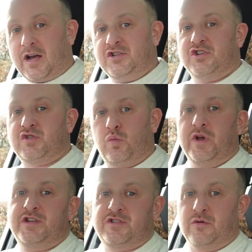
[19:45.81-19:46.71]
I just
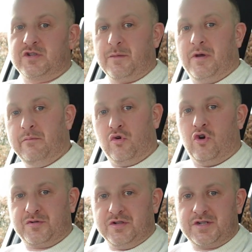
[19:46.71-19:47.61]
wish there was a bit more
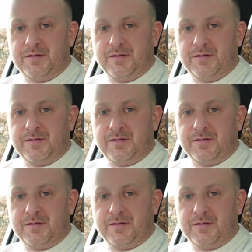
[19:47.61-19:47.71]
options.